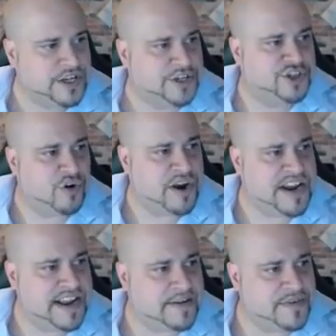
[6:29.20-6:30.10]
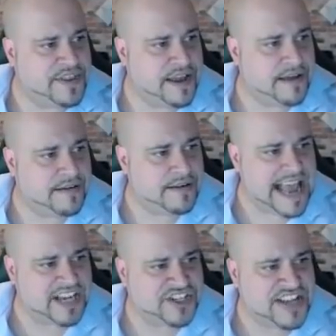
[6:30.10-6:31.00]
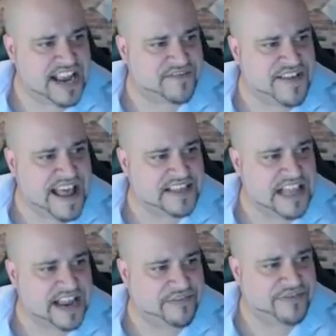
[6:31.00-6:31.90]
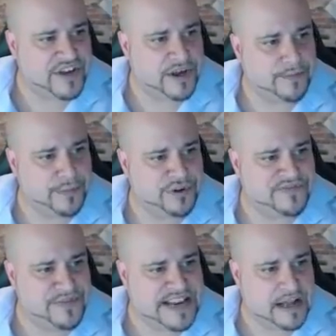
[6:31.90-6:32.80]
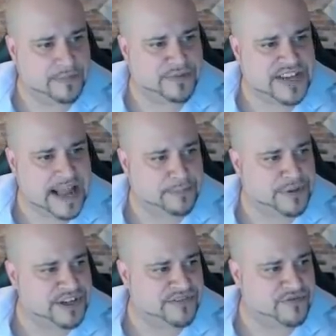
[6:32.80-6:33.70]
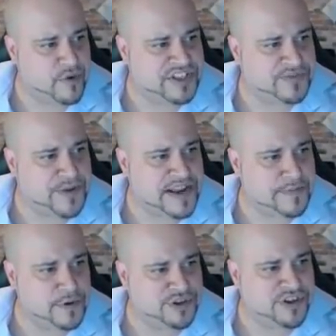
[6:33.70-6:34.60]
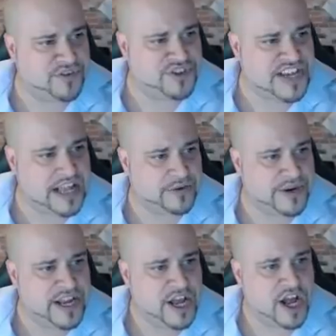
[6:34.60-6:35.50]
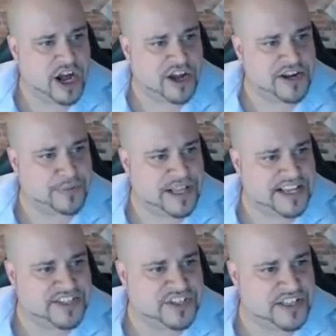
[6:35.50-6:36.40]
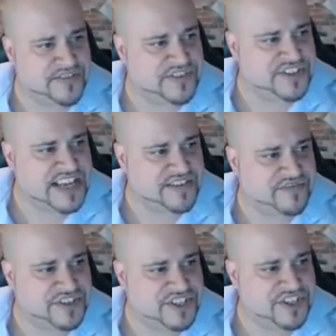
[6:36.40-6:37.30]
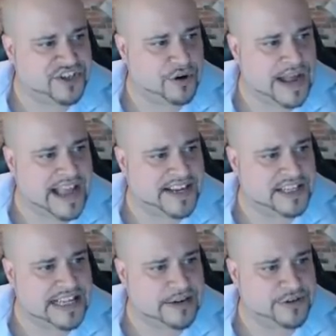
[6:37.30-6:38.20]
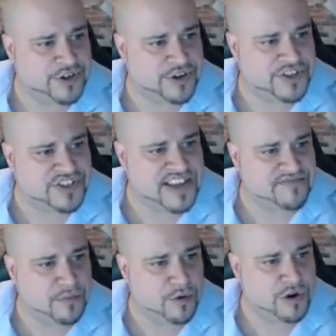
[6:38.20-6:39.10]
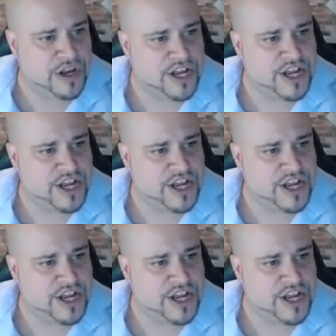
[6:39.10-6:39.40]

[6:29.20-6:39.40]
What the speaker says: Joining the hashtag van life movement helps Kaplan avoid spending most of her salary on a place to live in San Francisco and allows her to save more